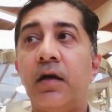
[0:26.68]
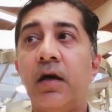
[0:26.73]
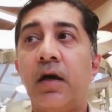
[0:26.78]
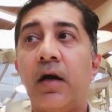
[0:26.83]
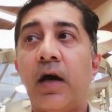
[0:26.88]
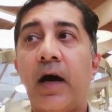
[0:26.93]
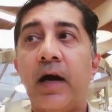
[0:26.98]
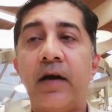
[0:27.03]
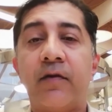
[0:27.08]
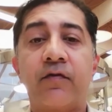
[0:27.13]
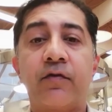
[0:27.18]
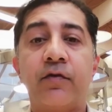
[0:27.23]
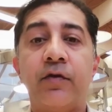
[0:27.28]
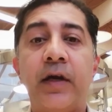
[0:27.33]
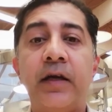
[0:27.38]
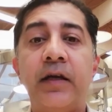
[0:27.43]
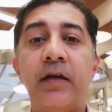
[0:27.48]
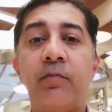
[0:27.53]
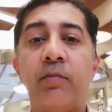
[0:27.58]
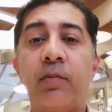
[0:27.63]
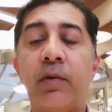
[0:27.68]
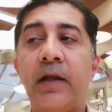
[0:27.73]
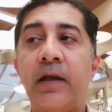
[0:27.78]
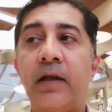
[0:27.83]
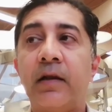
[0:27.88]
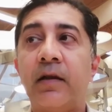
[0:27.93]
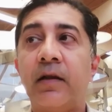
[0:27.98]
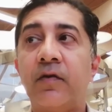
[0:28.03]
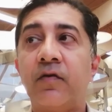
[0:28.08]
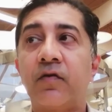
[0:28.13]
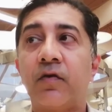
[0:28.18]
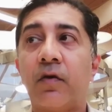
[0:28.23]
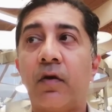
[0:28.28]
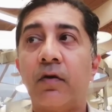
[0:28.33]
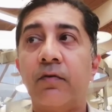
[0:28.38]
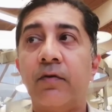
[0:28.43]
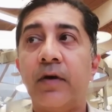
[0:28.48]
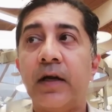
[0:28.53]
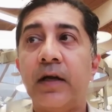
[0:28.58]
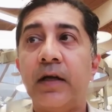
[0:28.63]
I have created playlists
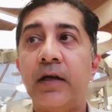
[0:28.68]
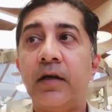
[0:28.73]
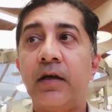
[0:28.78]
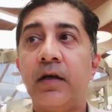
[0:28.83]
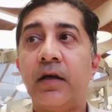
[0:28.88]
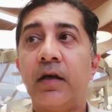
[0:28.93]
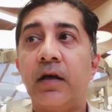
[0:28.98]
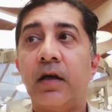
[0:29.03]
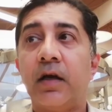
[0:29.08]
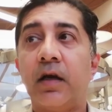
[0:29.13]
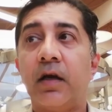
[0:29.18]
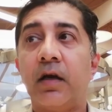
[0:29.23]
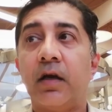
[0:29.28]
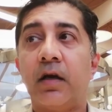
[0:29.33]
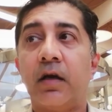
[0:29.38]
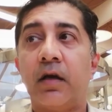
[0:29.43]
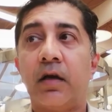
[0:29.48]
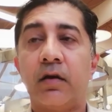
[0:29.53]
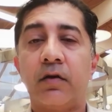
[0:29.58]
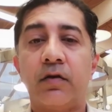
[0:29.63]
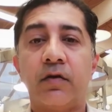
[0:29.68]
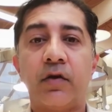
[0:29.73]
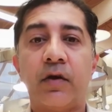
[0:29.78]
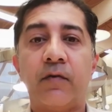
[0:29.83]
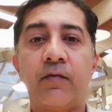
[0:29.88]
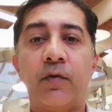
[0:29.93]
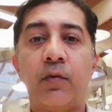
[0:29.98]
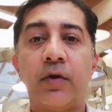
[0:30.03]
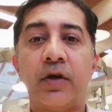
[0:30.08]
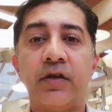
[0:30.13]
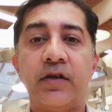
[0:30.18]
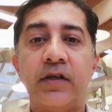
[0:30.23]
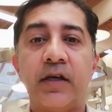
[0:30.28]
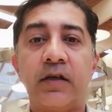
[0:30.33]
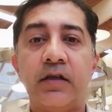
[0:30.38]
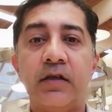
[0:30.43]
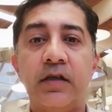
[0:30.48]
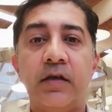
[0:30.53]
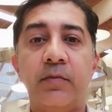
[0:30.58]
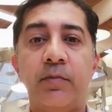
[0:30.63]
already, and if you want to
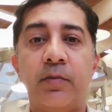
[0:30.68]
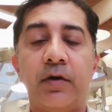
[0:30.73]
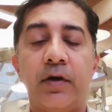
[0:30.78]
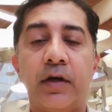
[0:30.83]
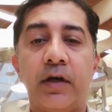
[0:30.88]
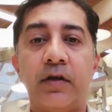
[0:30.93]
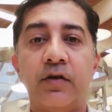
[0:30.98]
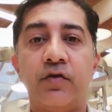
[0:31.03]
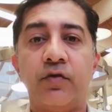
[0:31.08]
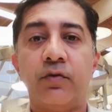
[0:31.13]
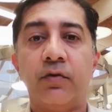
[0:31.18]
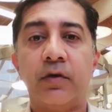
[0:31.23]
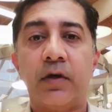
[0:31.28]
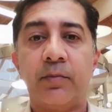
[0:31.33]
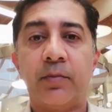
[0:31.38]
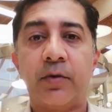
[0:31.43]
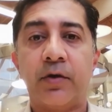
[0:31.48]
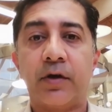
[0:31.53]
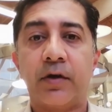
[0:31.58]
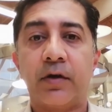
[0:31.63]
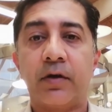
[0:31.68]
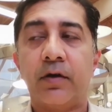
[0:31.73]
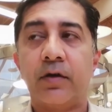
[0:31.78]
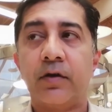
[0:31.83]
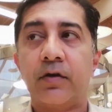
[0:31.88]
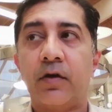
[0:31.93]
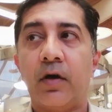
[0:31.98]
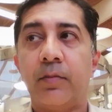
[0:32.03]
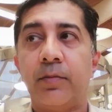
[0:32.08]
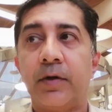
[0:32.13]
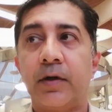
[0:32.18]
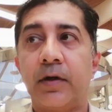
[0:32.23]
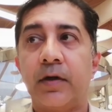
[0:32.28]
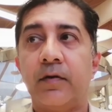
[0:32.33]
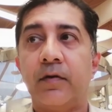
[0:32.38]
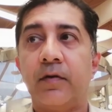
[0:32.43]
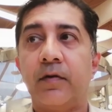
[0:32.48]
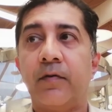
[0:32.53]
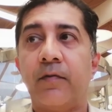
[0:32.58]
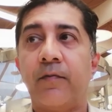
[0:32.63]
dig deeper into a particular topic
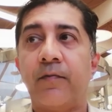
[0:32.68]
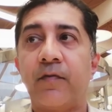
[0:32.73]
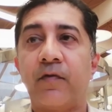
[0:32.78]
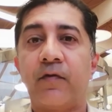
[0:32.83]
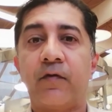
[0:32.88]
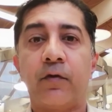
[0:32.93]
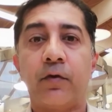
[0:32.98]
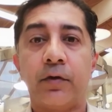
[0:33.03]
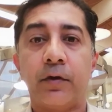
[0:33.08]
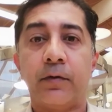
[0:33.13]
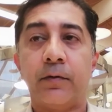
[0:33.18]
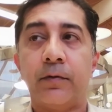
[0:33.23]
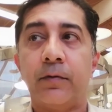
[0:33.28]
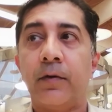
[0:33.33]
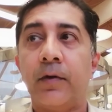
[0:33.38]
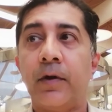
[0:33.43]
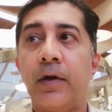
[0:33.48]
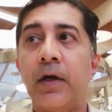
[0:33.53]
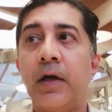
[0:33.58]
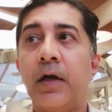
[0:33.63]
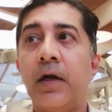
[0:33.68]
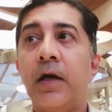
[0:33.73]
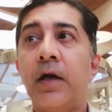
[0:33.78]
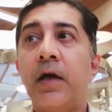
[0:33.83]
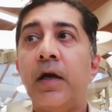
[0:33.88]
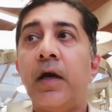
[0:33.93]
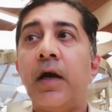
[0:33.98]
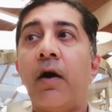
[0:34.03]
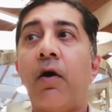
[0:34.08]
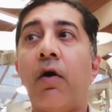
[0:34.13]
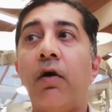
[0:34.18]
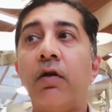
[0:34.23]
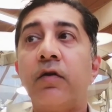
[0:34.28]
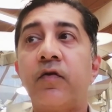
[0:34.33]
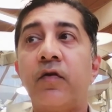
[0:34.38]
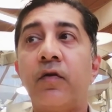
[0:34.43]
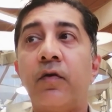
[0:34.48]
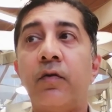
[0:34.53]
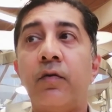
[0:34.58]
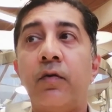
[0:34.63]
for you.
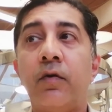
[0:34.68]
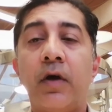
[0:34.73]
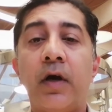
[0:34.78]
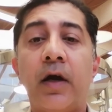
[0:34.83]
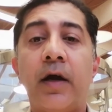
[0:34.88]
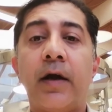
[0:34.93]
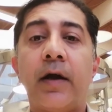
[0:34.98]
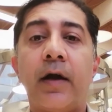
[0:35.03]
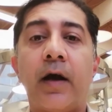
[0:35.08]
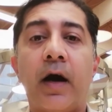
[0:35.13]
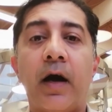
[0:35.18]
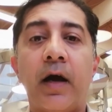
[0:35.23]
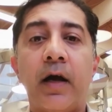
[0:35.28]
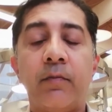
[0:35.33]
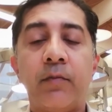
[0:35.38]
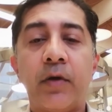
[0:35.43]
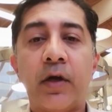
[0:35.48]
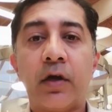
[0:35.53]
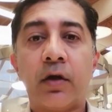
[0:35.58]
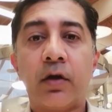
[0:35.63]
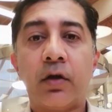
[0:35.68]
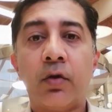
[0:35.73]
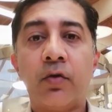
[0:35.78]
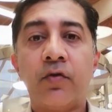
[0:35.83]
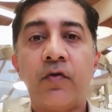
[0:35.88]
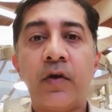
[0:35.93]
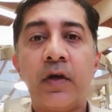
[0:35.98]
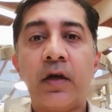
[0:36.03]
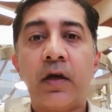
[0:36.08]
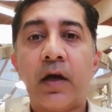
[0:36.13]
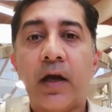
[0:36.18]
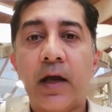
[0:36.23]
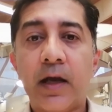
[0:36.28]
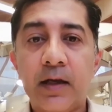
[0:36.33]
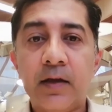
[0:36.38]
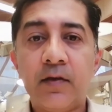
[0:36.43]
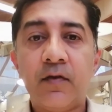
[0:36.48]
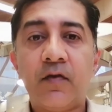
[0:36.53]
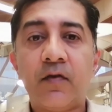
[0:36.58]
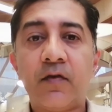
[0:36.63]
Also, I am enclosing
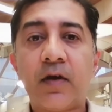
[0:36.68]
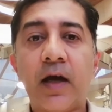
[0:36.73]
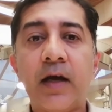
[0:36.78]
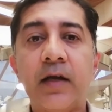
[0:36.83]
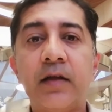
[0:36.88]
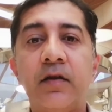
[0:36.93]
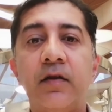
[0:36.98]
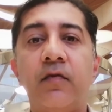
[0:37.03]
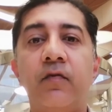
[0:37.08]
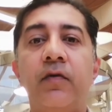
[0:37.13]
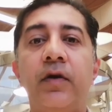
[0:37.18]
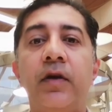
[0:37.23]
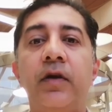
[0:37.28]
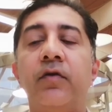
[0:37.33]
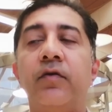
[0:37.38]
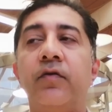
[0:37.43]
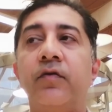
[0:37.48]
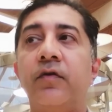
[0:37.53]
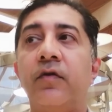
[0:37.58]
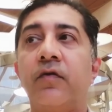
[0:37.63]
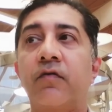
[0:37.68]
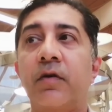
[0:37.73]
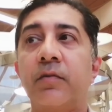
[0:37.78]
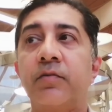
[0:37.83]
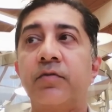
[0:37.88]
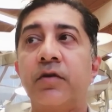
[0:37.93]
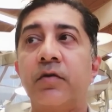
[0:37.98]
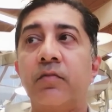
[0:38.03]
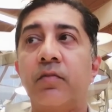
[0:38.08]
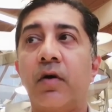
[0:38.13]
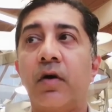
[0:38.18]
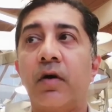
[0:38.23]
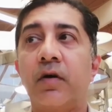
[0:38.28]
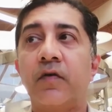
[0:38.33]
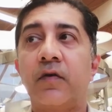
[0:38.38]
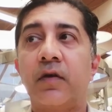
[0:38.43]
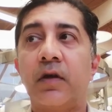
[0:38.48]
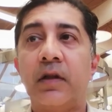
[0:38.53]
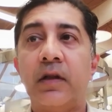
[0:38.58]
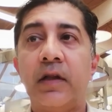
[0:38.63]
inside the video's description
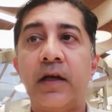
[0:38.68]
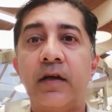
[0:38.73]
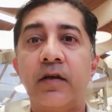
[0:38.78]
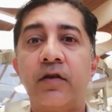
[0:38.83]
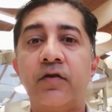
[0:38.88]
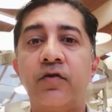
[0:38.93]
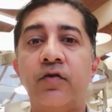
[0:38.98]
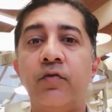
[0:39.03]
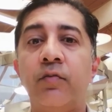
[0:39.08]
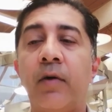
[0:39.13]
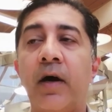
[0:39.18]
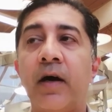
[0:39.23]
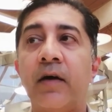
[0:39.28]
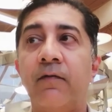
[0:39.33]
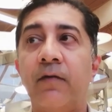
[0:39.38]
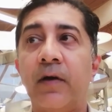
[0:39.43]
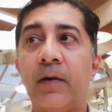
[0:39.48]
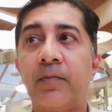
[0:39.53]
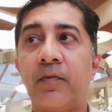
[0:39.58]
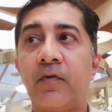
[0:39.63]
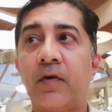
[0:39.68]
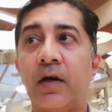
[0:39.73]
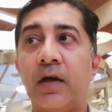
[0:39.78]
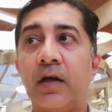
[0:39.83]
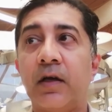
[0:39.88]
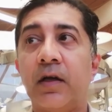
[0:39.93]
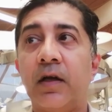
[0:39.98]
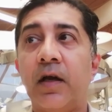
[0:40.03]
box a link to my website,